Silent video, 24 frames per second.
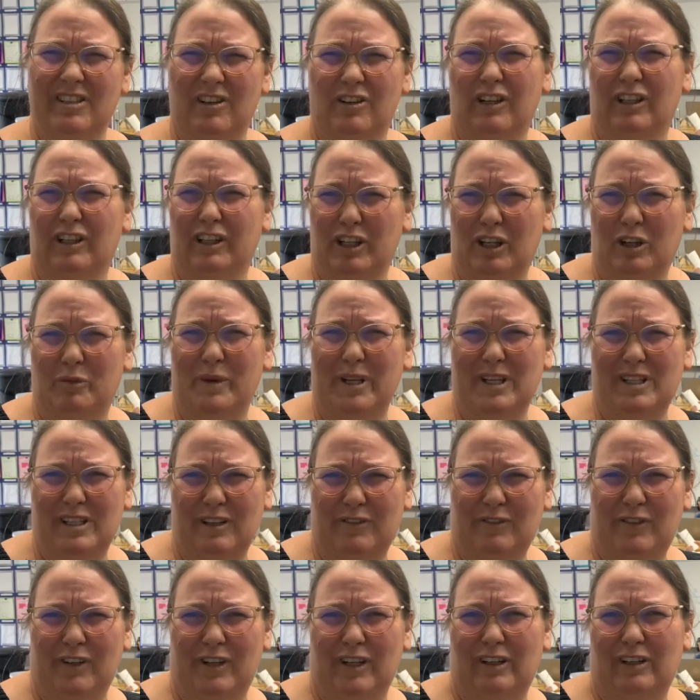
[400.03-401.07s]
that are a little bit
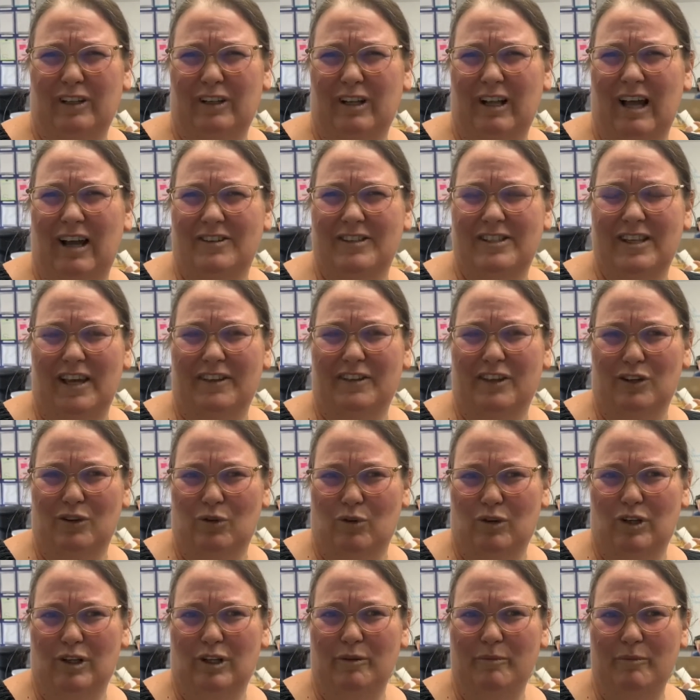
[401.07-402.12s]
different, a little outside the
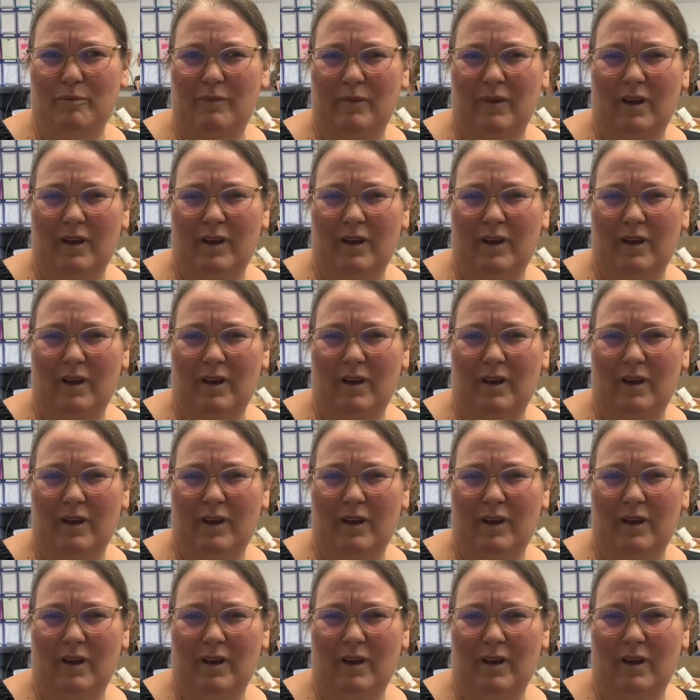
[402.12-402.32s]
norm.